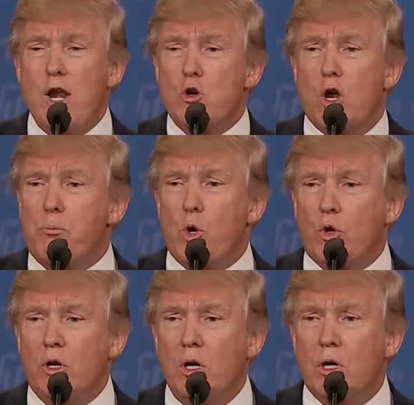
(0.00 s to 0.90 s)
don't know
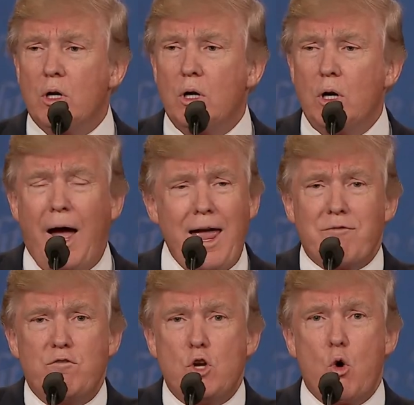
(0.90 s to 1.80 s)
Putin. I have
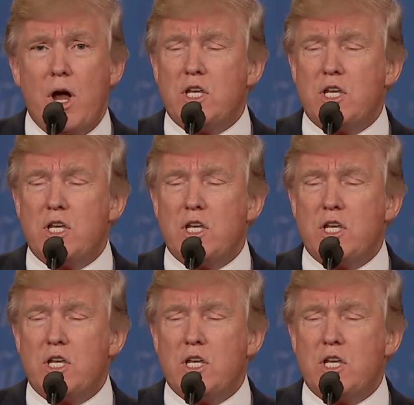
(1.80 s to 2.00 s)
I'm, no I'm